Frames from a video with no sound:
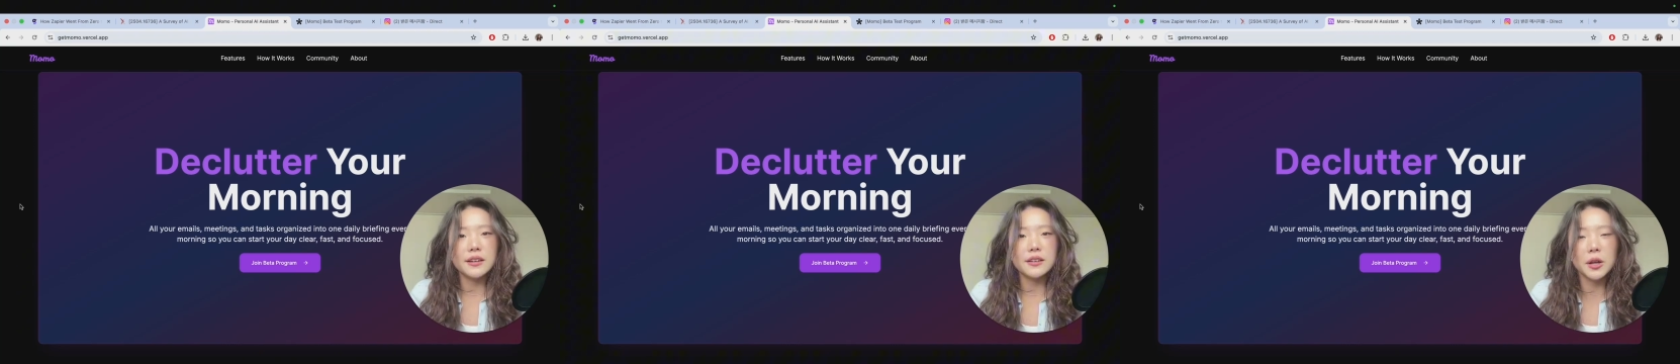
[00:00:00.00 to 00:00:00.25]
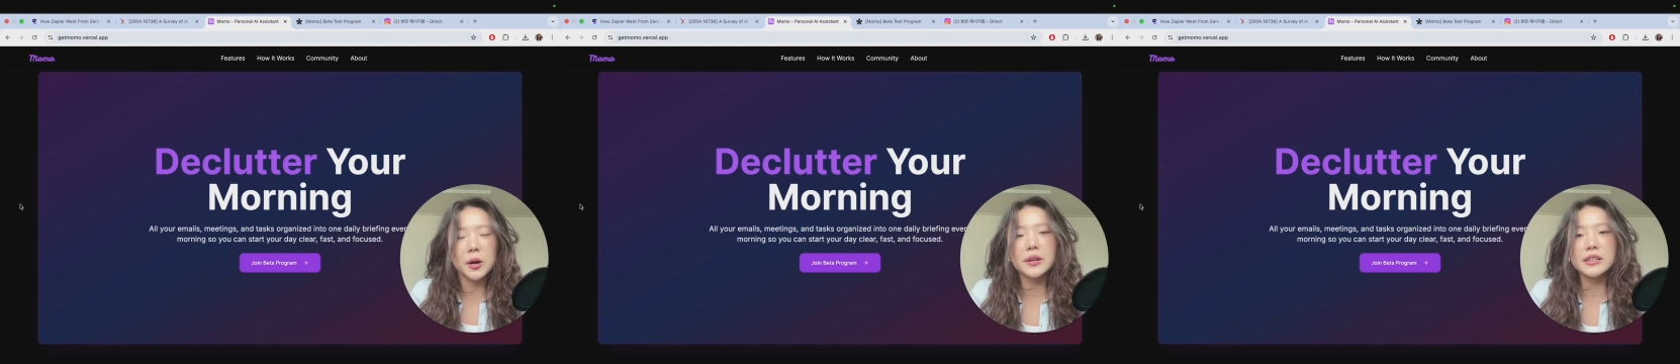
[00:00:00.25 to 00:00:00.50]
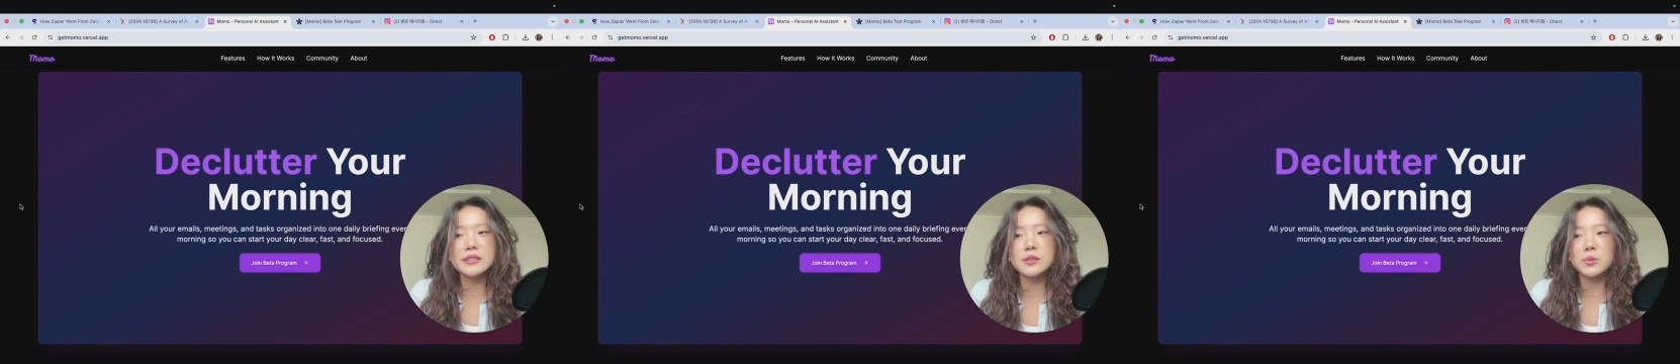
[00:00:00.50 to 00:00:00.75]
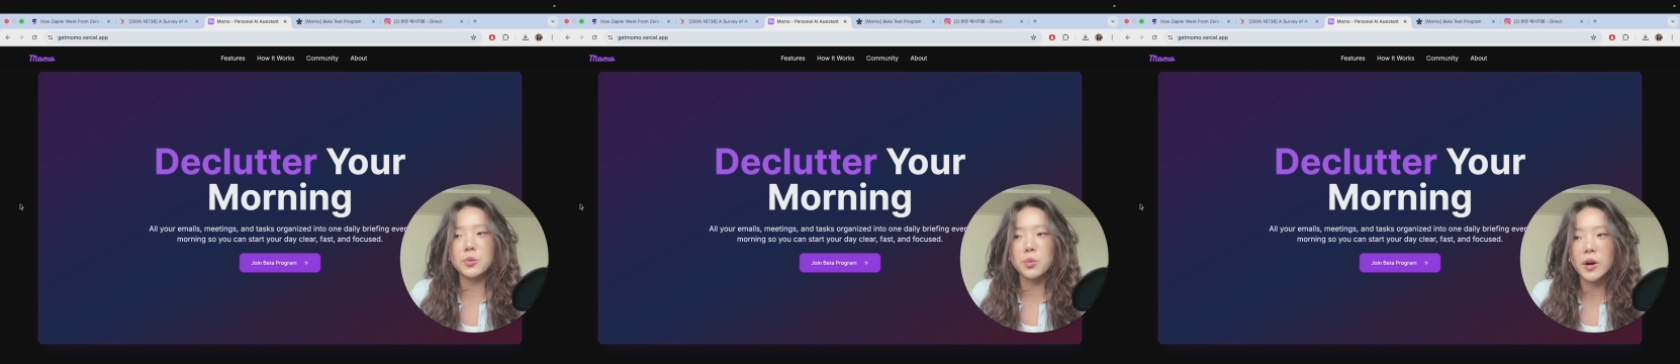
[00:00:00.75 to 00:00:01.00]

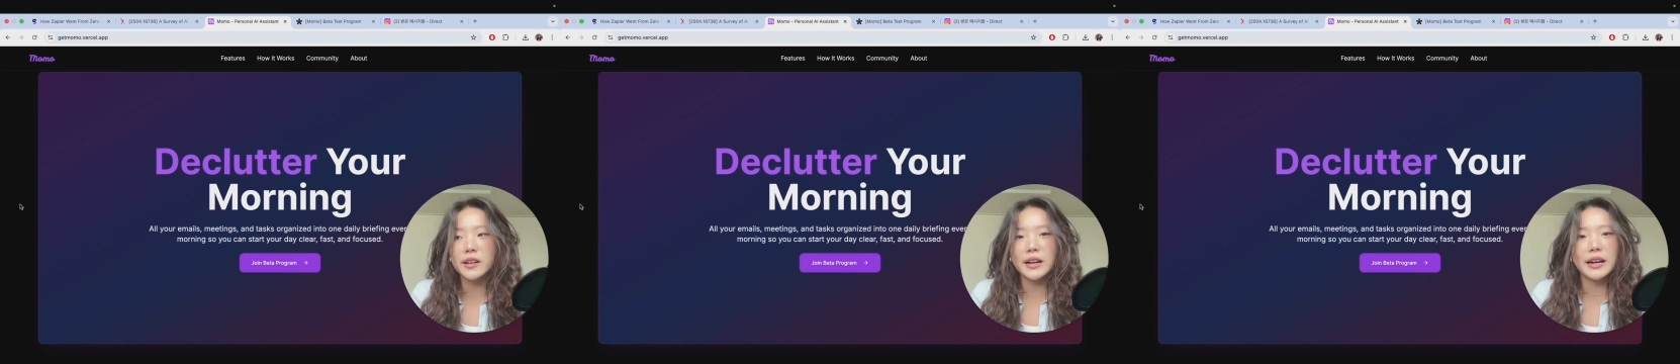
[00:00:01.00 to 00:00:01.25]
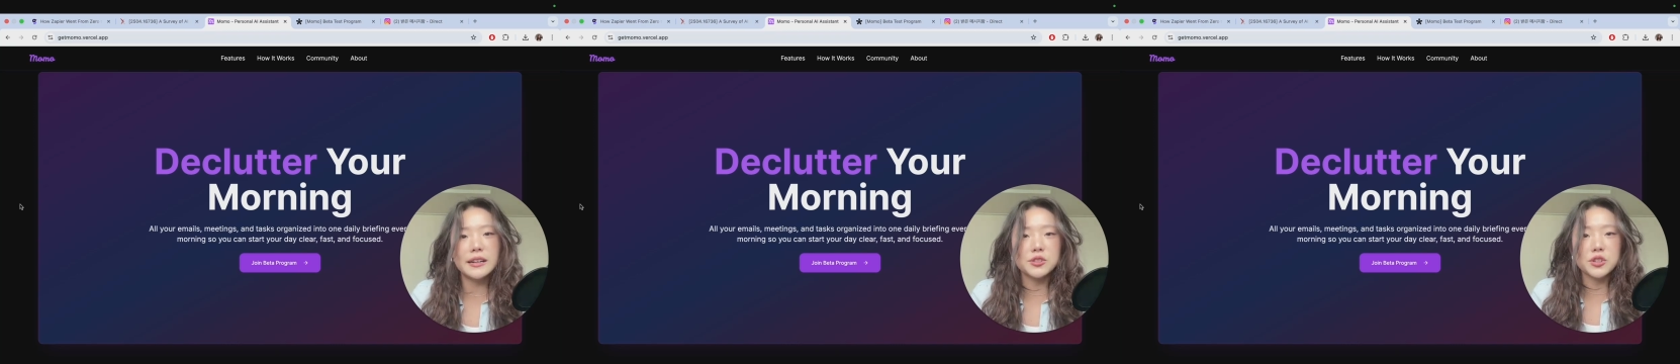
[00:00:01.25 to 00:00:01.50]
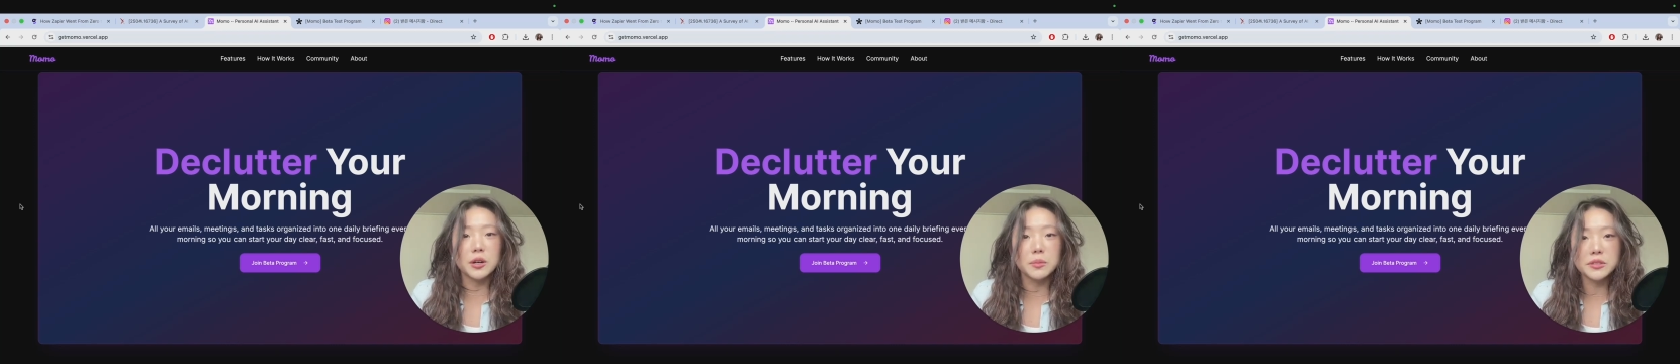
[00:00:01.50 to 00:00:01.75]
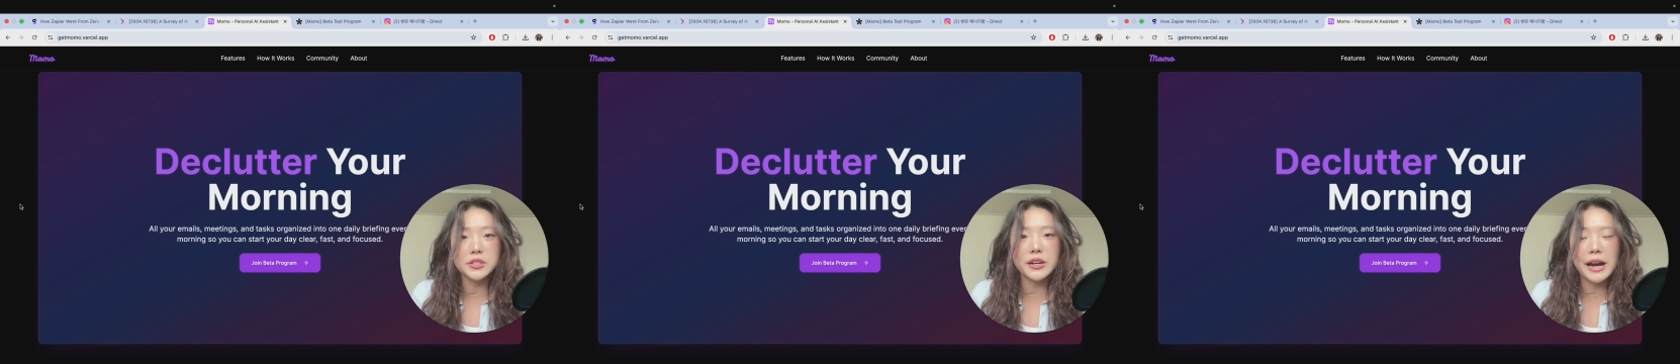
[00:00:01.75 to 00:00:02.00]
notice what kind of
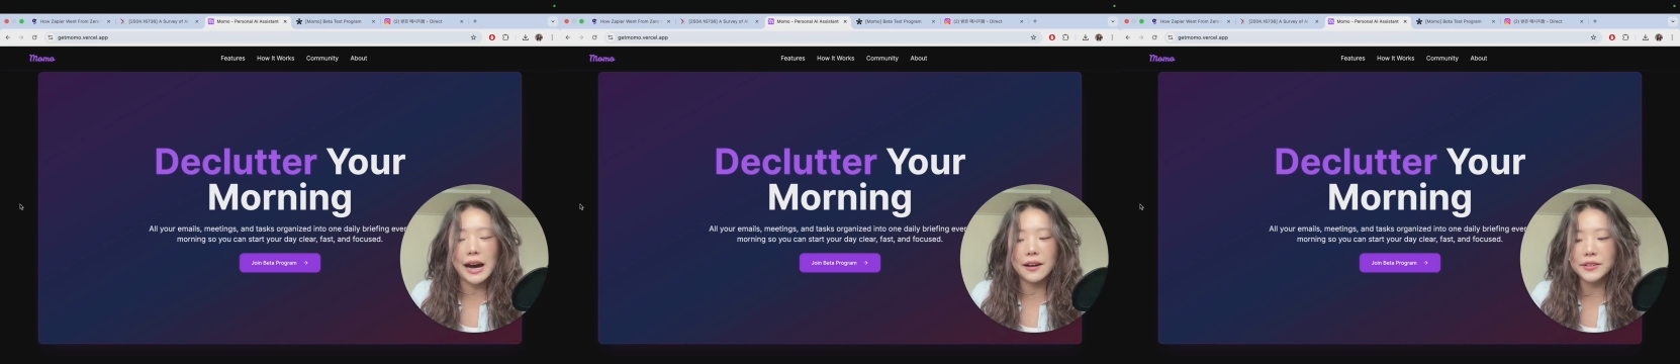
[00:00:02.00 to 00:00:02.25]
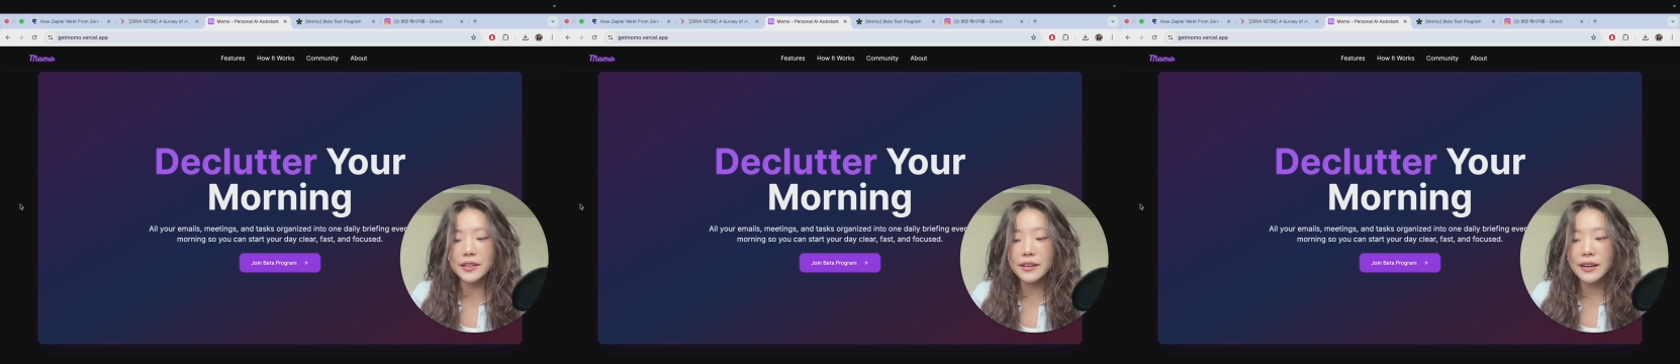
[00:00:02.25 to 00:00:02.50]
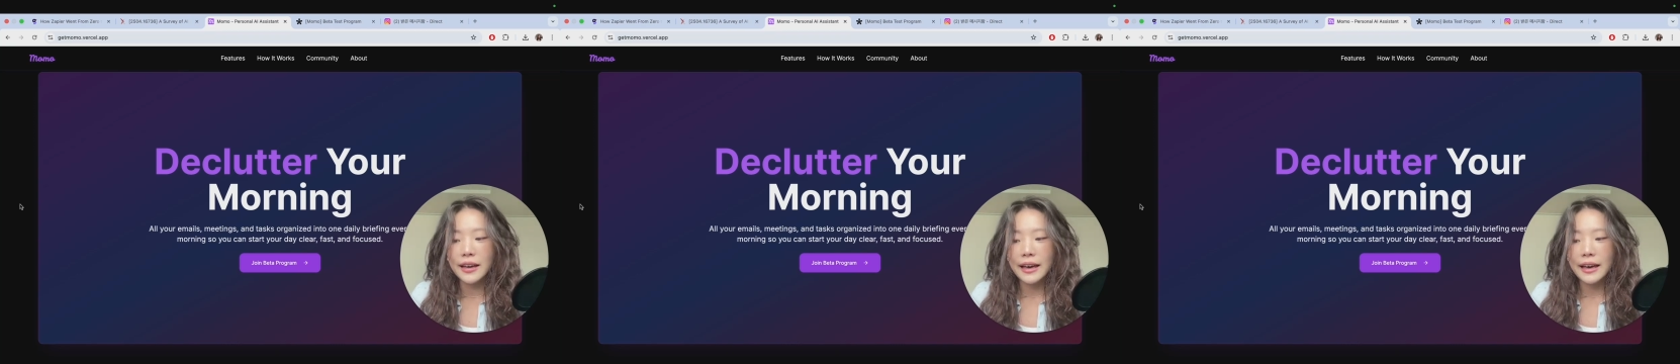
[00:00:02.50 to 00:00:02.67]
troubles you're having